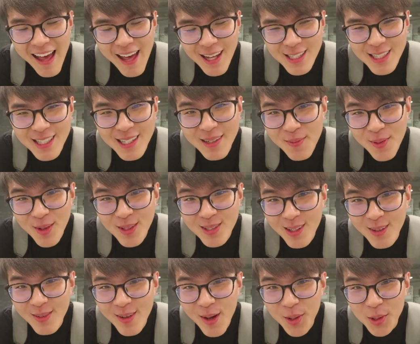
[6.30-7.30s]
Actually, most
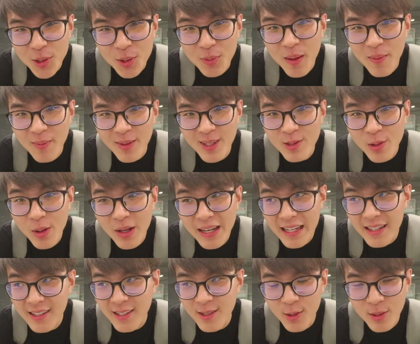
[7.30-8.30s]
of our group members were
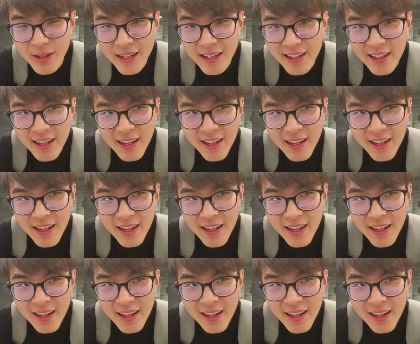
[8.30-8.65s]
late today.